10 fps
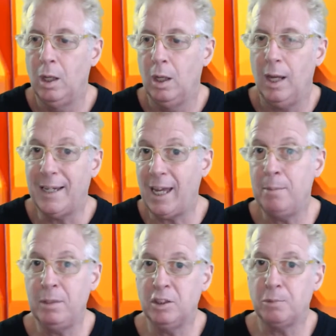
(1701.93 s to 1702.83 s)
a
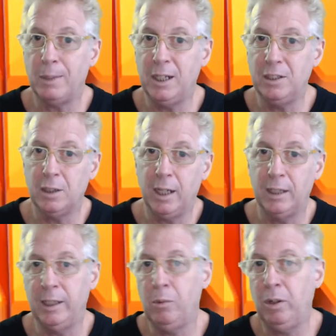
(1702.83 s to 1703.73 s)
game in Spanish,
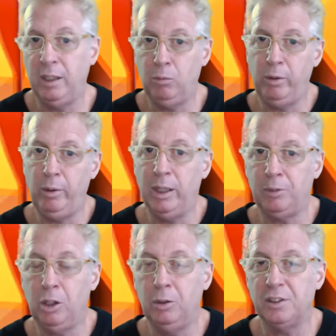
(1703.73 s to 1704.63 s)
and then we will
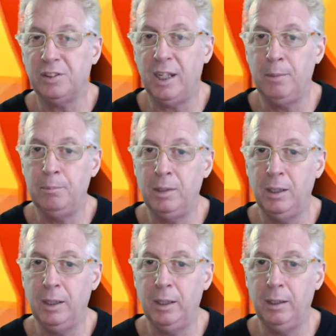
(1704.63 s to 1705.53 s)
upload the same
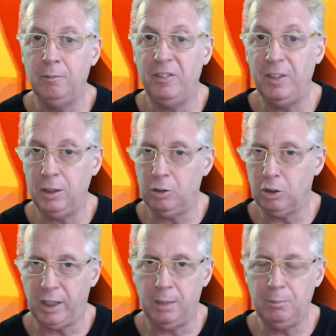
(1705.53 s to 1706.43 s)
video,
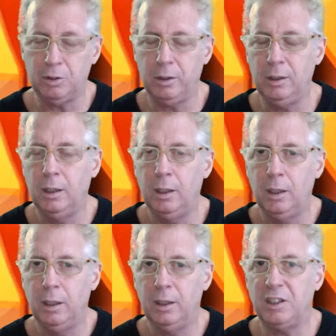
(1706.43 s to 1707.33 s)
not game, sorry,
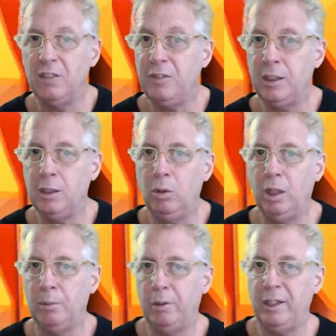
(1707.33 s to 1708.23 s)
the same video we'll
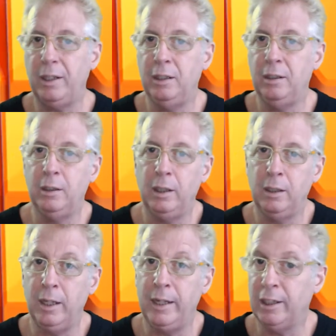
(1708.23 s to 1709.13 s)
upload
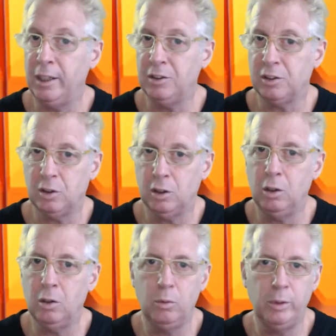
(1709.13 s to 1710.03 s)
in English,
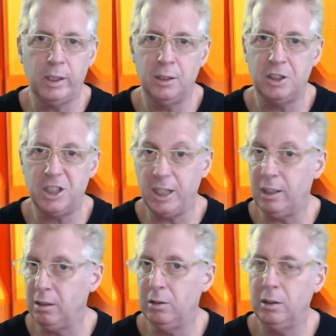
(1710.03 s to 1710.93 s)
so we can
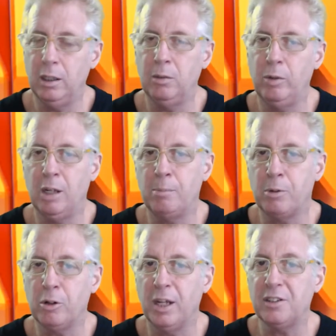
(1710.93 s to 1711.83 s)
share and we can
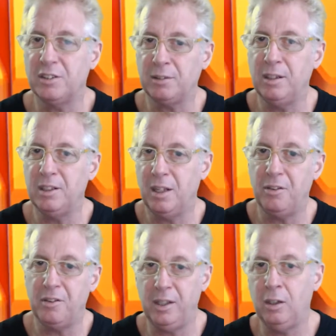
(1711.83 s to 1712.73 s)
progress exactly the same
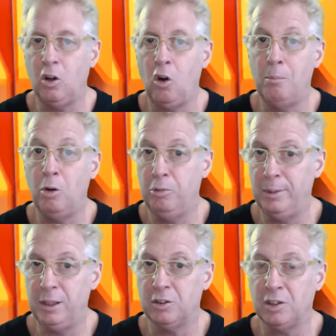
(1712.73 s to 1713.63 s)
thing on both
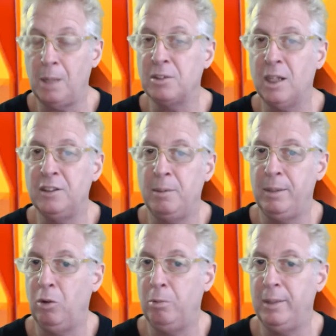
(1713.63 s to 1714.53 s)
videos. Sometimes the
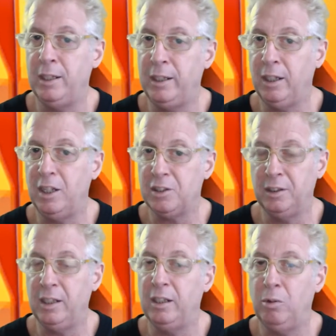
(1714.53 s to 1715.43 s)
video will be in English
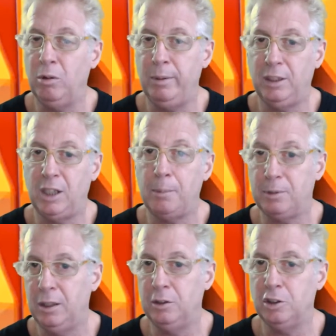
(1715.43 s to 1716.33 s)
and then it will be dubbed
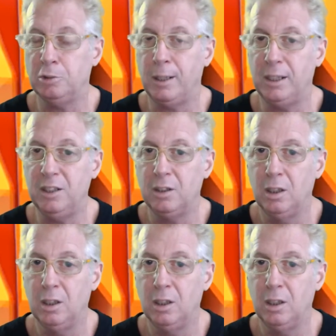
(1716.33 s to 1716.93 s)
into Spanish.